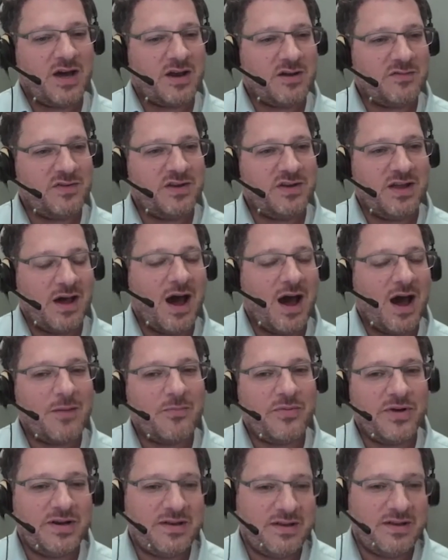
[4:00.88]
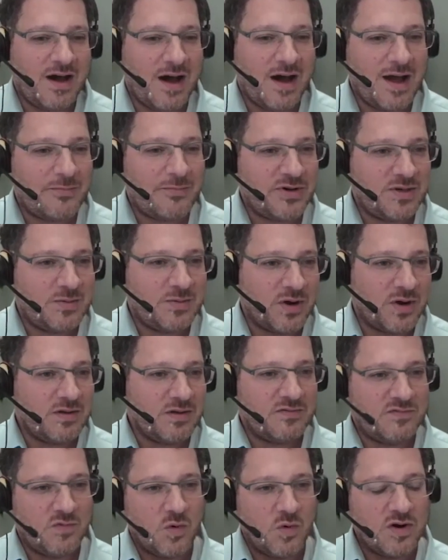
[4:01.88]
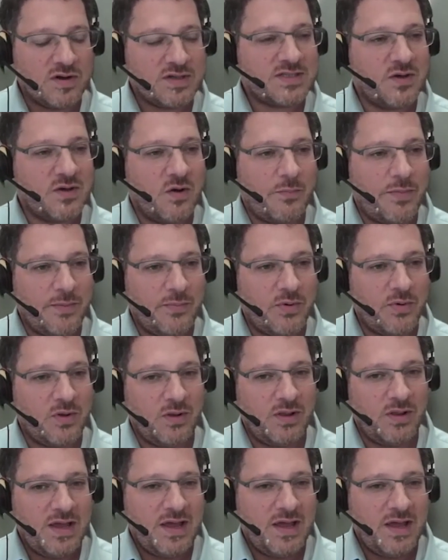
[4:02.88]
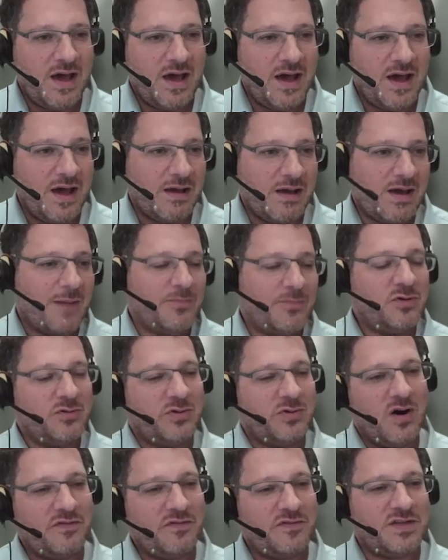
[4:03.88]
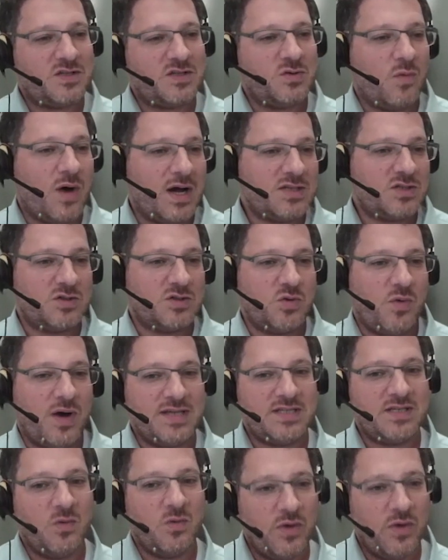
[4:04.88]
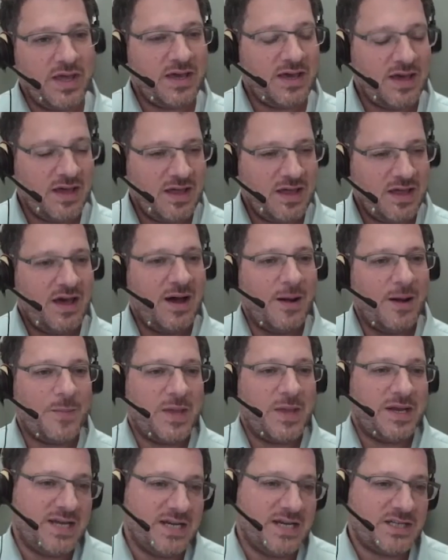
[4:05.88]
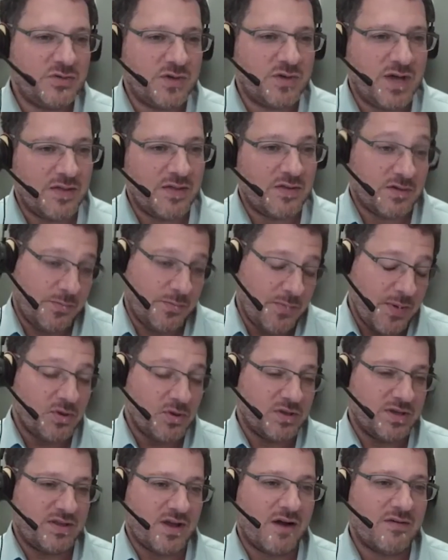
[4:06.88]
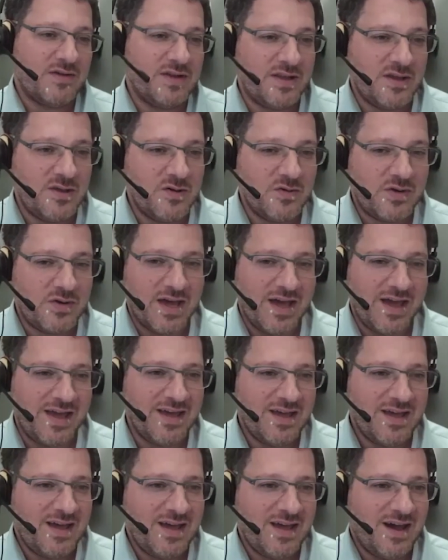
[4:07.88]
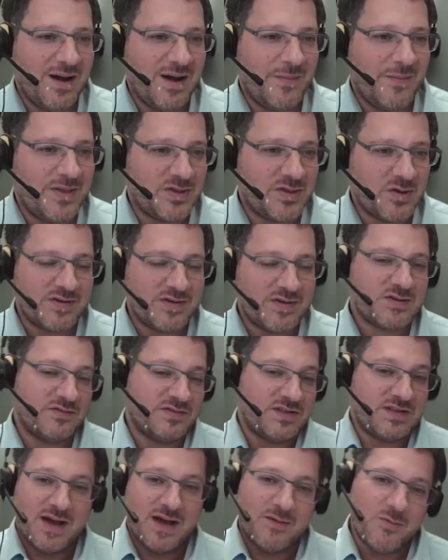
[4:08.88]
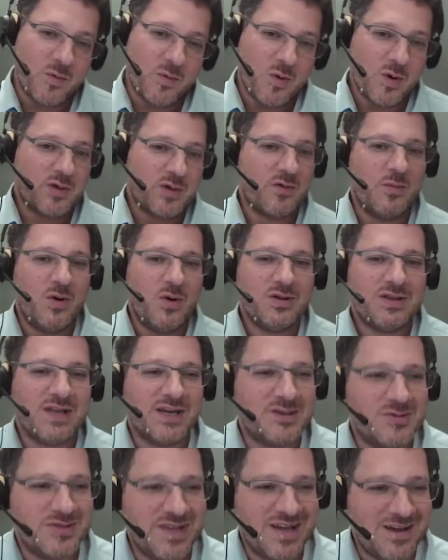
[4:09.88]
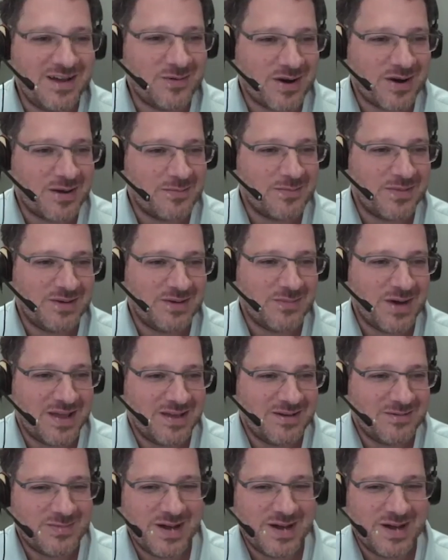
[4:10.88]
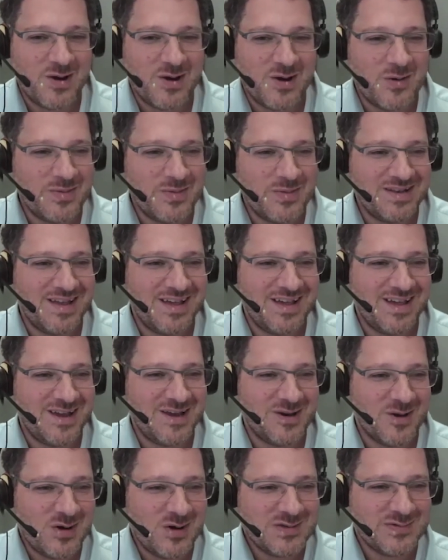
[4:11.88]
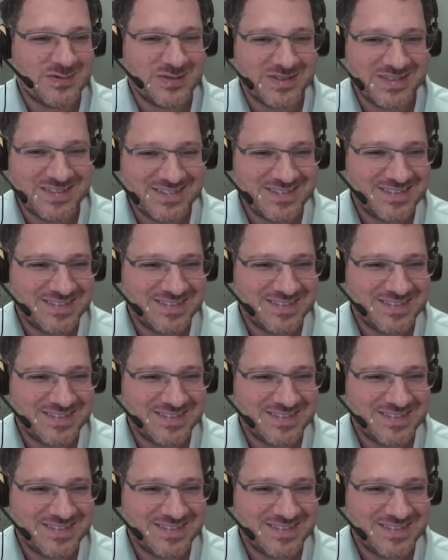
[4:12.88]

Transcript: kind of in a hybrid model of work. So people come to the office once or twice a week and get together. The people that are in the UK, and the rest of the time we work remote, like today, where I'm in my home in Oxford.